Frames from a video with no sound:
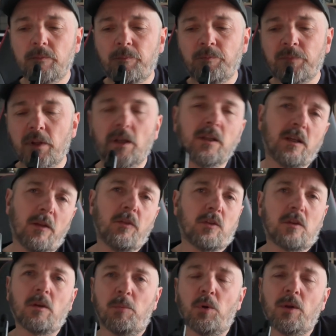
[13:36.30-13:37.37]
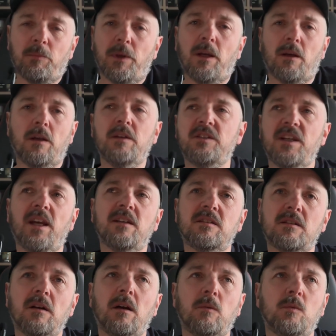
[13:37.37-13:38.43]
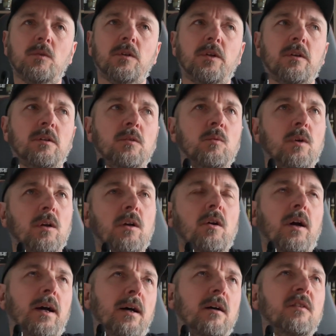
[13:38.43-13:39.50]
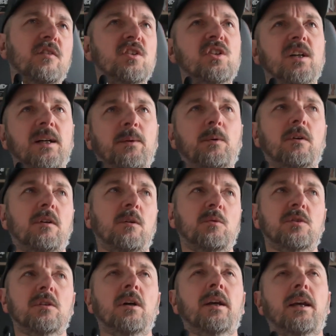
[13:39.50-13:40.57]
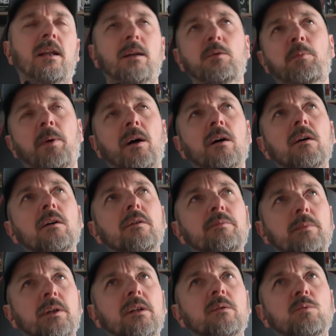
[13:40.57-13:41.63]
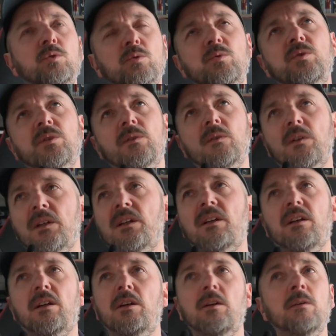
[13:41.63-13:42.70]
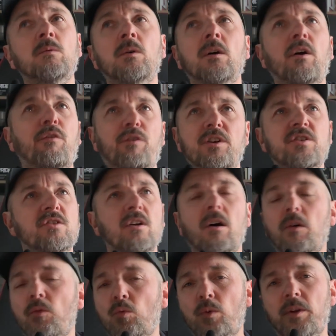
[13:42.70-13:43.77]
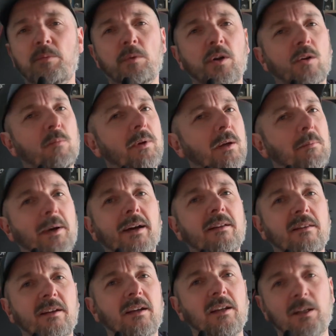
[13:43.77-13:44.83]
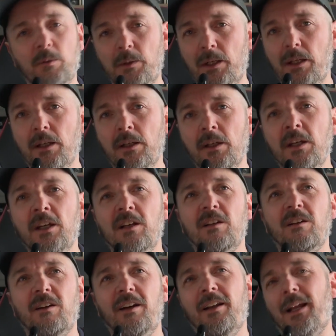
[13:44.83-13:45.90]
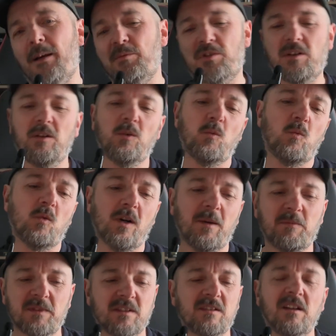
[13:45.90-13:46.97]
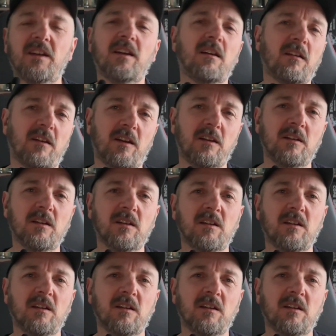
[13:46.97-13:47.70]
the point being is, yes, I would. When I got out of the shower, I was like, and there was part of me that was also thinking, you know what, a fresh start on all this might not be a bad thing anyway. Like an absolute wipe the slate clean